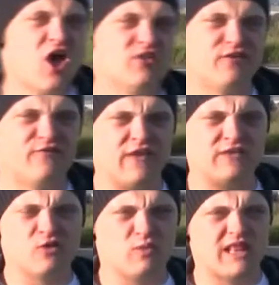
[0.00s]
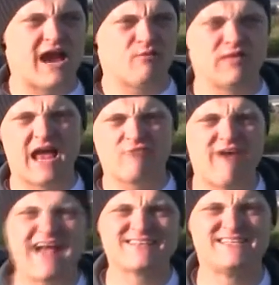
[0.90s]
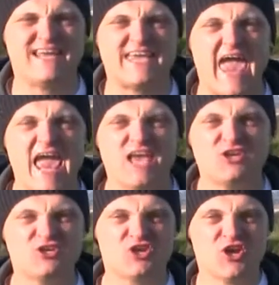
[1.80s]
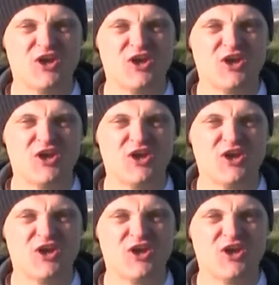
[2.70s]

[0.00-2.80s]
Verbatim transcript: and they think that we're like we're like rats in a cage.